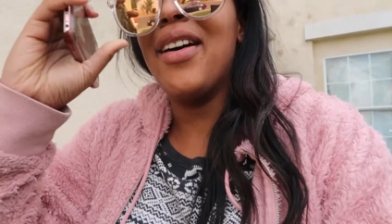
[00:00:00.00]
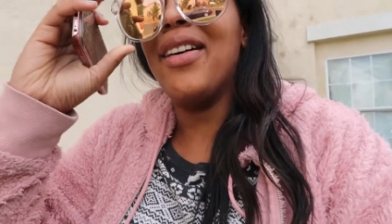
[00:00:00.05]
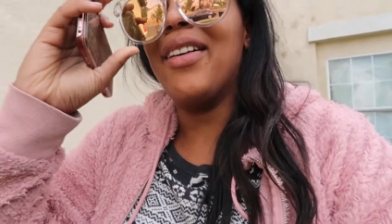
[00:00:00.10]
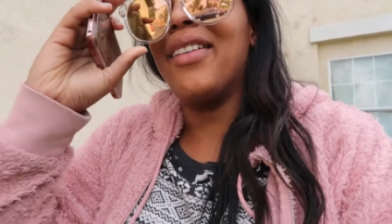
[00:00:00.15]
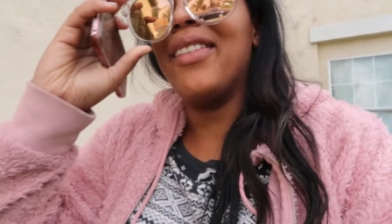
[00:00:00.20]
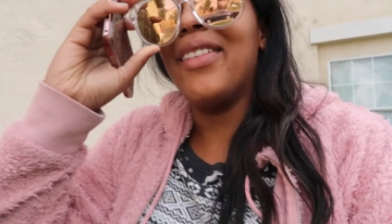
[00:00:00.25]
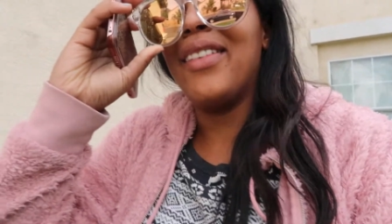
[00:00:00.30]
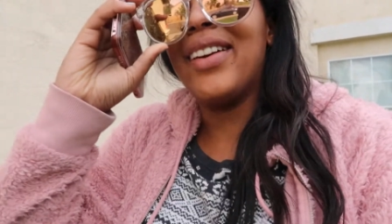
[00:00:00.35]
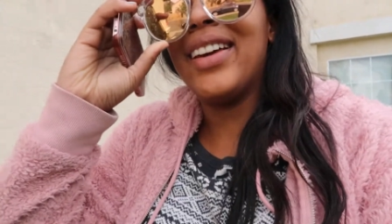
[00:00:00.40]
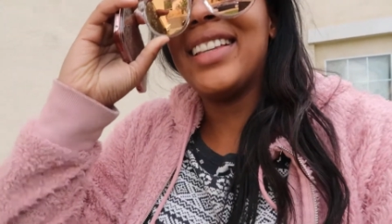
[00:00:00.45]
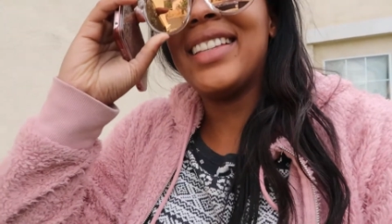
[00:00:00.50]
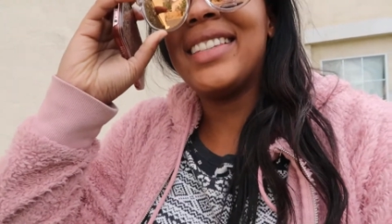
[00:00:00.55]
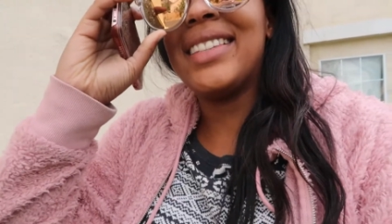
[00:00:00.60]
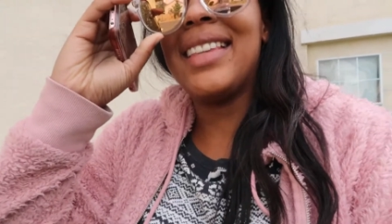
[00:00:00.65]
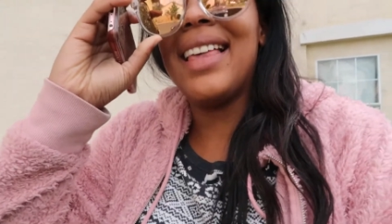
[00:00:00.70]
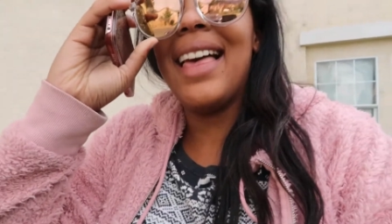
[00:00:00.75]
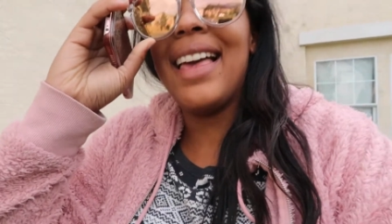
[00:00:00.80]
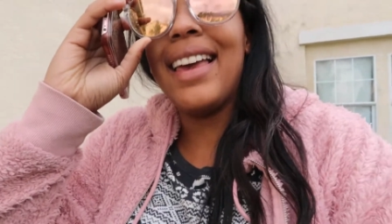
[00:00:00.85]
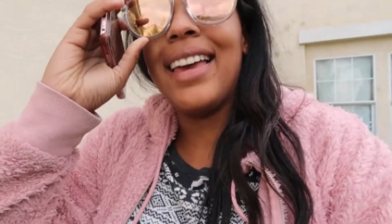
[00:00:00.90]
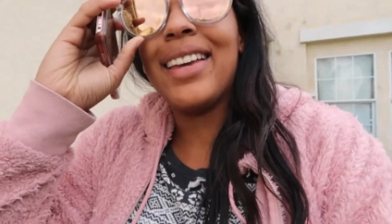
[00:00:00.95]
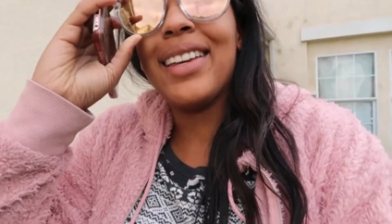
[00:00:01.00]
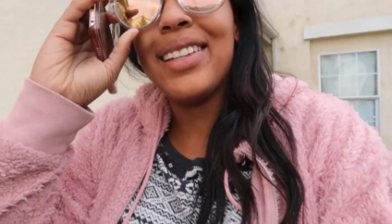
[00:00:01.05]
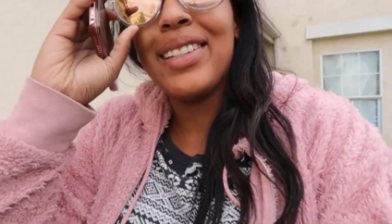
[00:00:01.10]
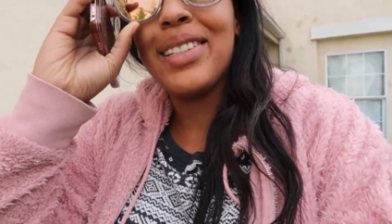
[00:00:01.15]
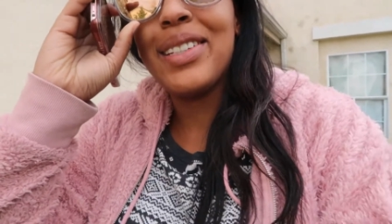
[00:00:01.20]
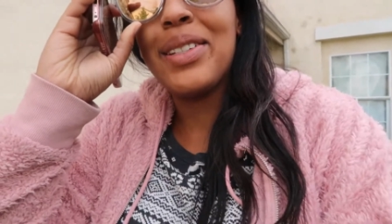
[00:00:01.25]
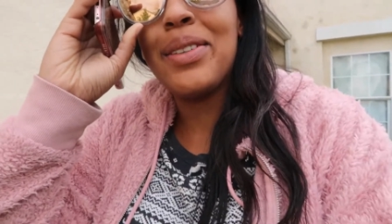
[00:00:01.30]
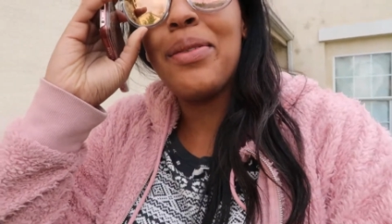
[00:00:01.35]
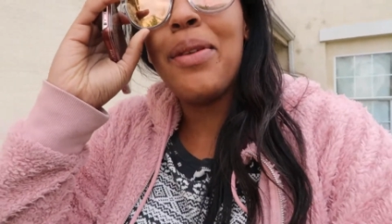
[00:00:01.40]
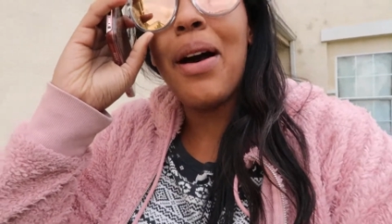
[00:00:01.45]
so it's like
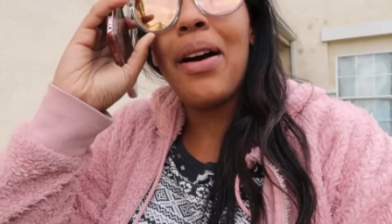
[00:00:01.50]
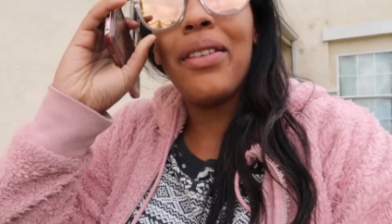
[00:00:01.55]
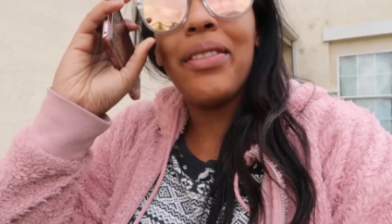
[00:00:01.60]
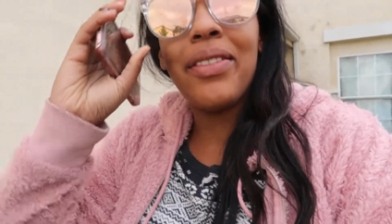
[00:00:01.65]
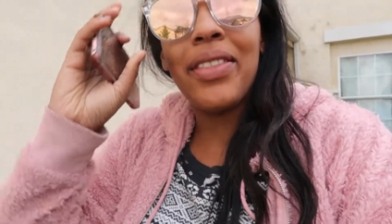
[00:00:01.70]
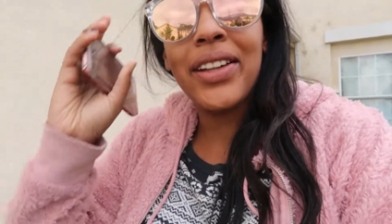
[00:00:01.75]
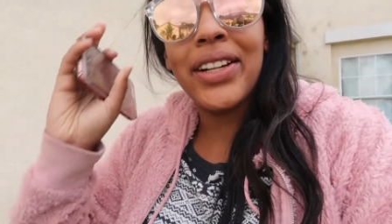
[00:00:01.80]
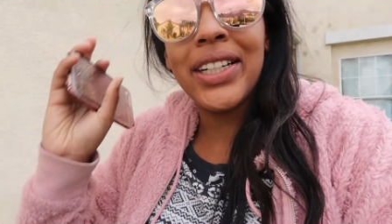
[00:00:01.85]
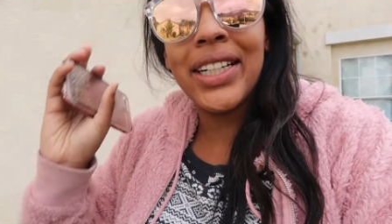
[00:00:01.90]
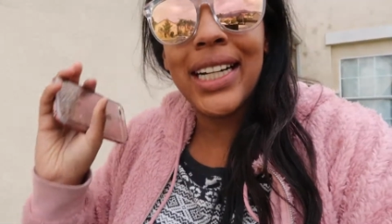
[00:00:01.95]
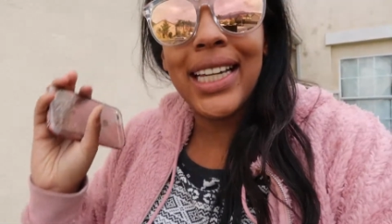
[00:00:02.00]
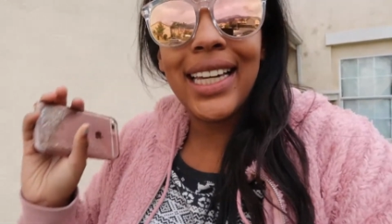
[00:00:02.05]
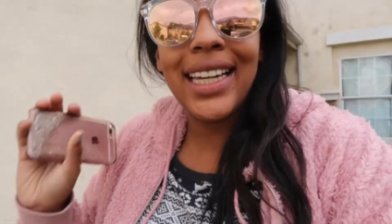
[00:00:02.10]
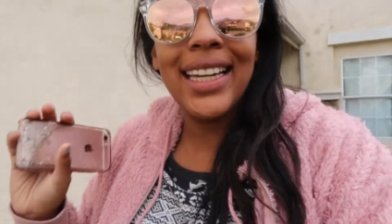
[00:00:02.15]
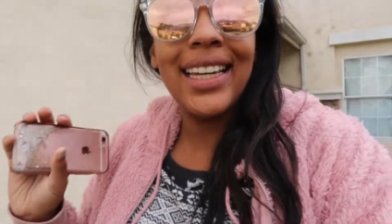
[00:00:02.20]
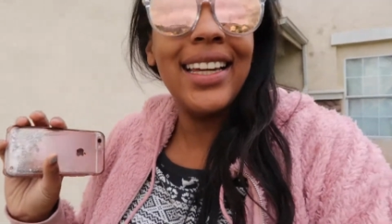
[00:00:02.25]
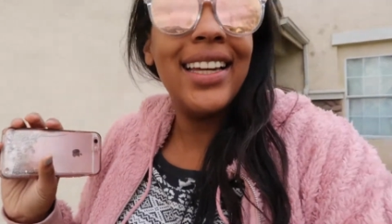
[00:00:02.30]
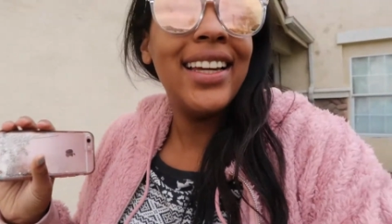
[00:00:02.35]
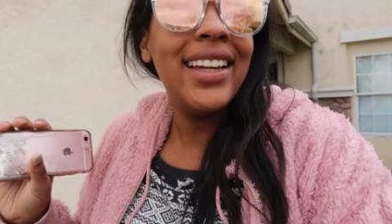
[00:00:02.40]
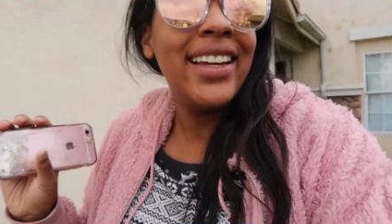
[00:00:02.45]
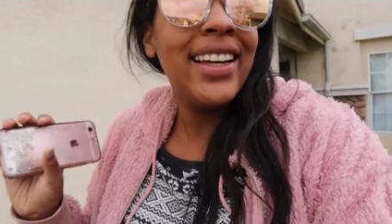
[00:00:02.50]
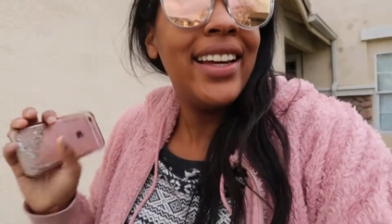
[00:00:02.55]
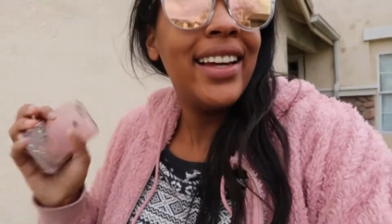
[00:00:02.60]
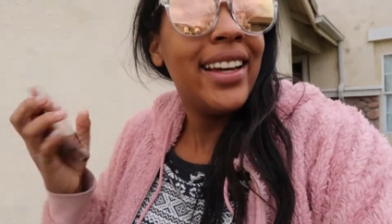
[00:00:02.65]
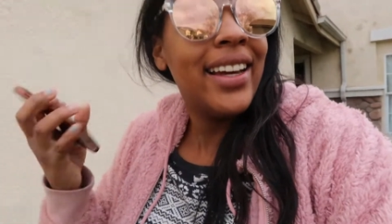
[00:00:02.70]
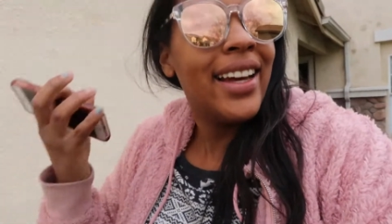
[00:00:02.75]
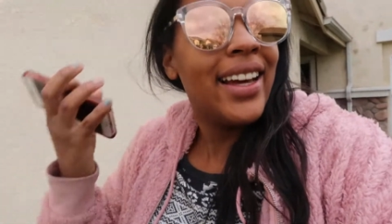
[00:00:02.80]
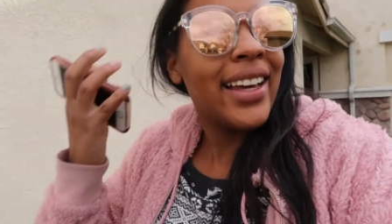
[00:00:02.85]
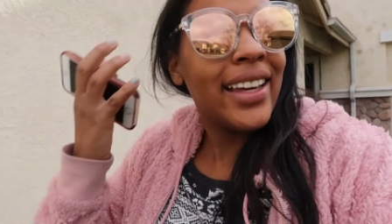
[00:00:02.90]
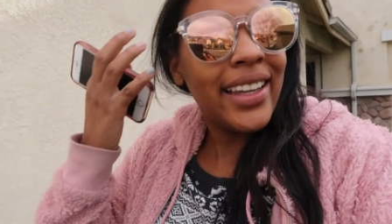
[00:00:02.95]
12.30
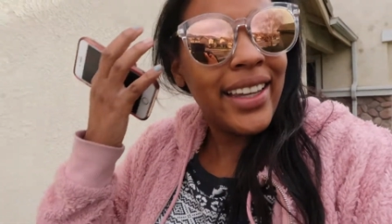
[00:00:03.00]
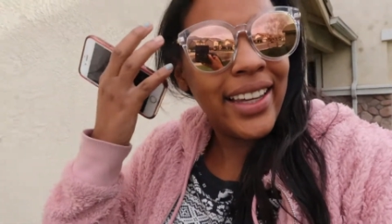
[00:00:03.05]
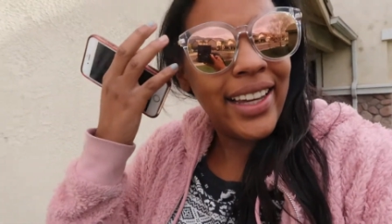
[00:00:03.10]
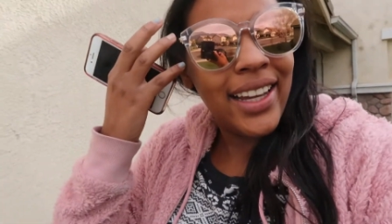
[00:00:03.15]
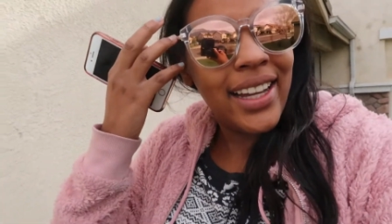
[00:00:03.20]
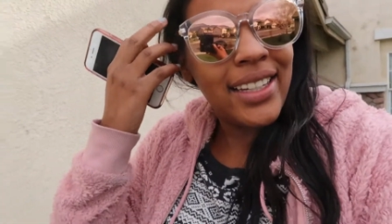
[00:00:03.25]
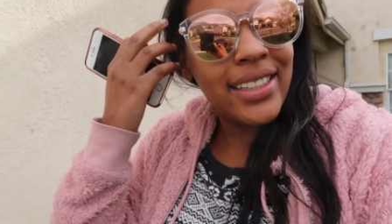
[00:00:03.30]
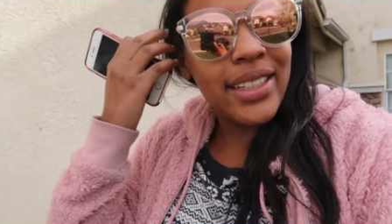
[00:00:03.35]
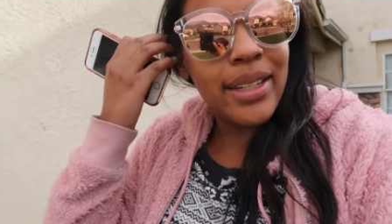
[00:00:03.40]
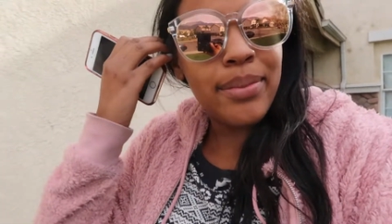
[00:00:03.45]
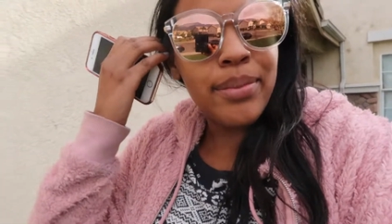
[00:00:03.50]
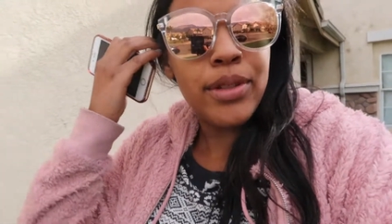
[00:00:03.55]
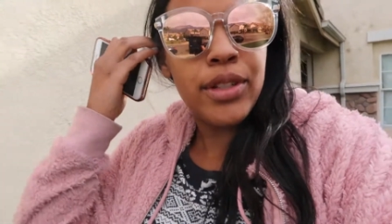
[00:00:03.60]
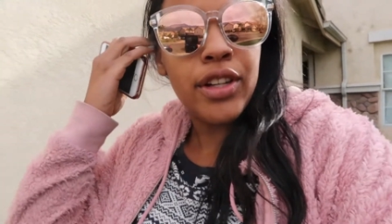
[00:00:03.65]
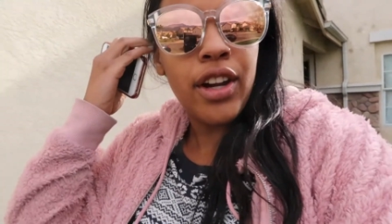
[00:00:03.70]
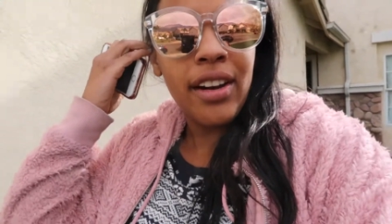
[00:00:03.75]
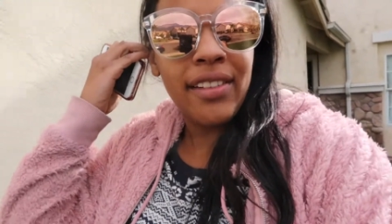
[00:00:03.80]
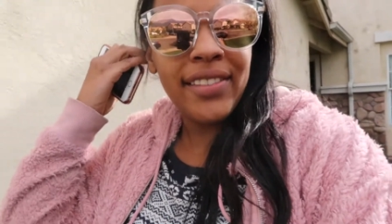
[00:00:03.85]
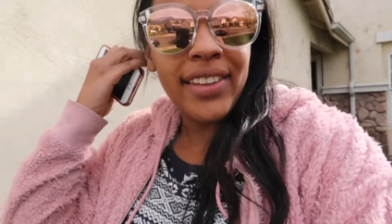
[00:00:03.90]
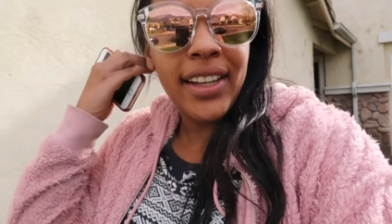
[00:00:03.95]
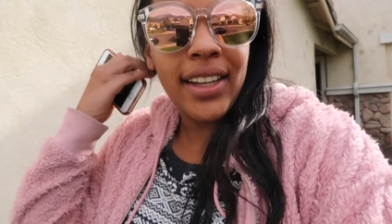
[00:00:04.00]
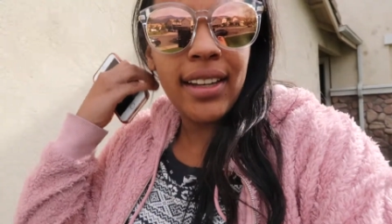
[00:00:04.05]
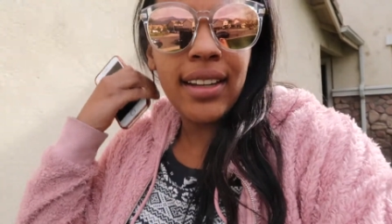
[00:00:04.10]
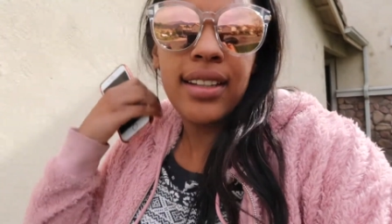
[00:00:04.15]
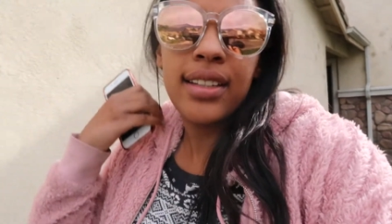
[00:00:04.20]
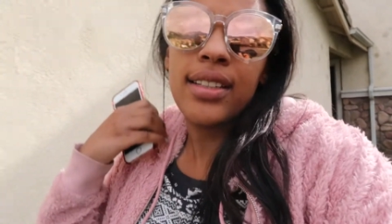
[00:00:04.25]
and I'm starving.